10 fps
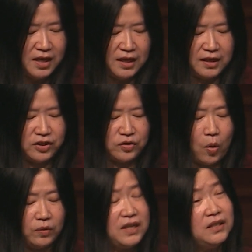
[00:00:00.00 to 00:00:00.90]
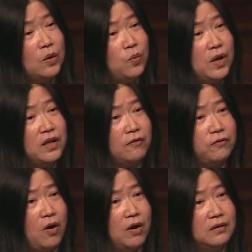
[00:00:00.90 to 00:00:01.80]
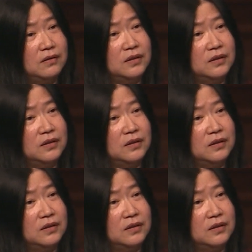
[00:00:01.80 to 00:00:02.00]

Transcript: It is only the Word of God.